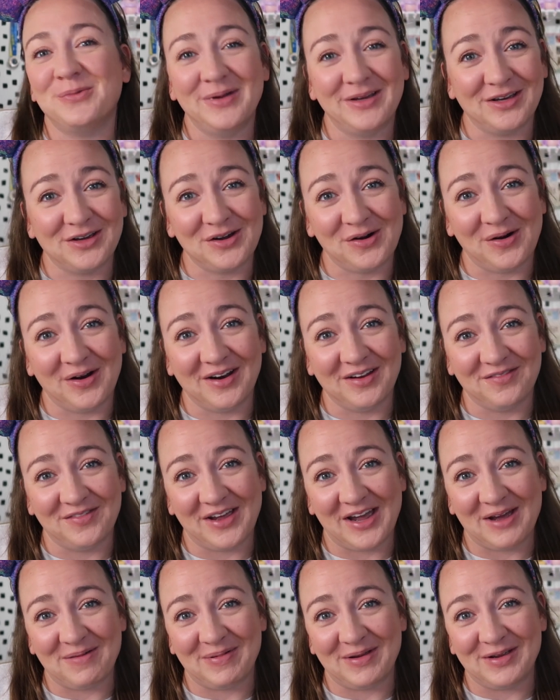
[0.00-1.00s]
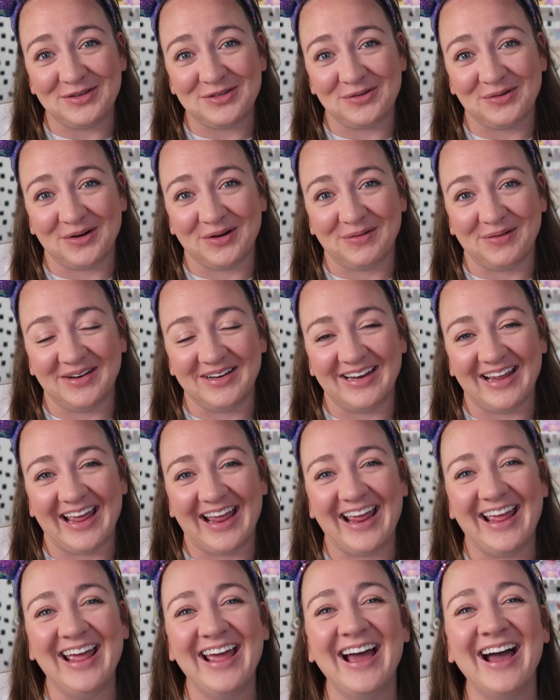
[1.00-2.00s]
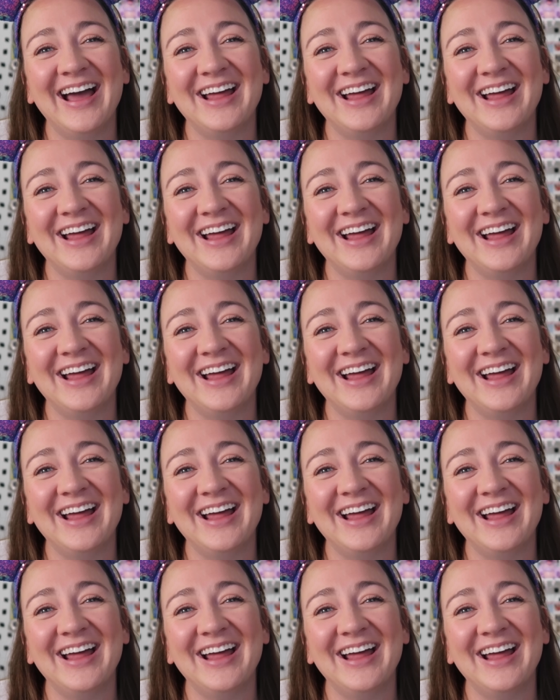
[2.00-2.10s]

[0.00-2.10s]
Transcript: we can go on a VIP tour one day